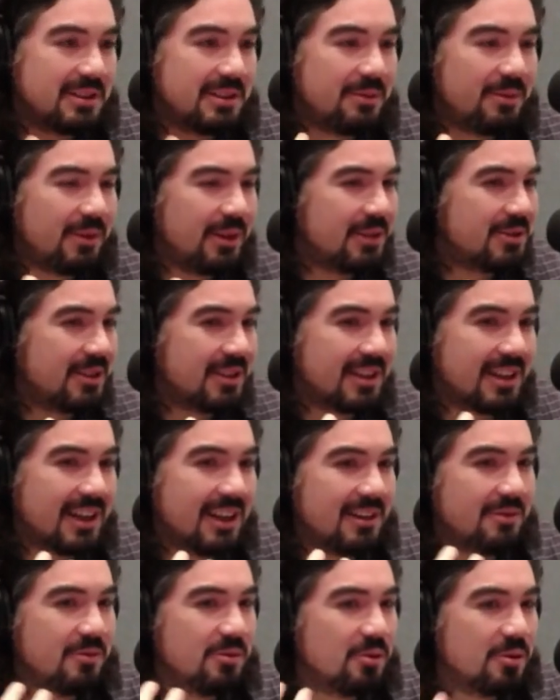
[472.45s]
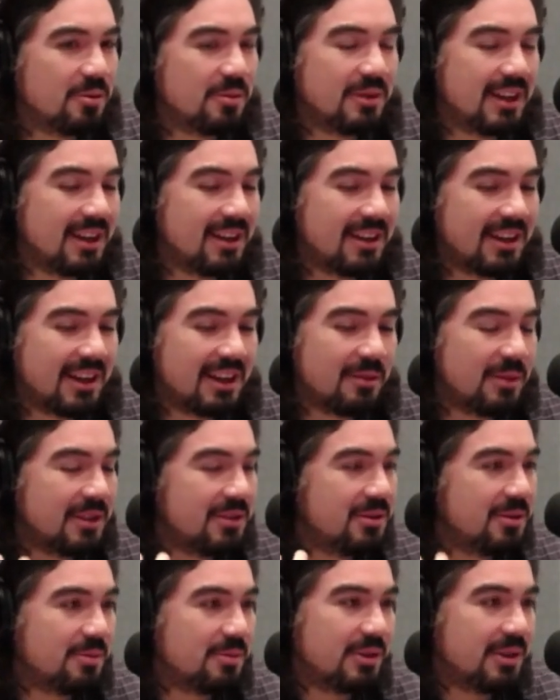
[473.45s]
to function kind of normally? Are they going to be
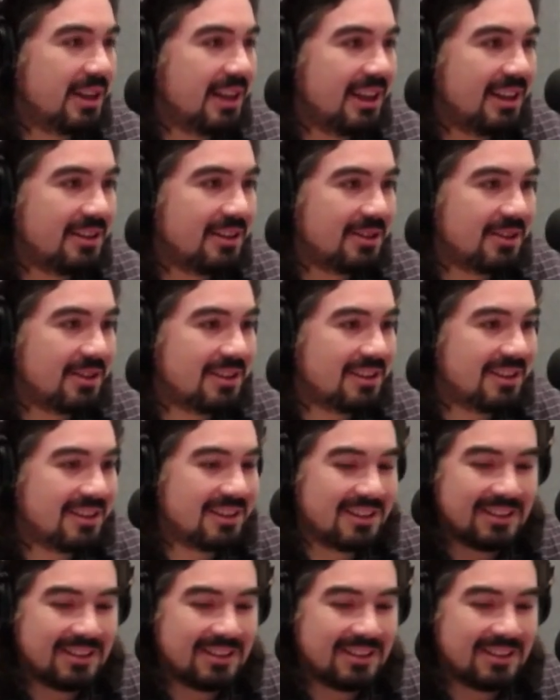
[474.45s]
super hindered?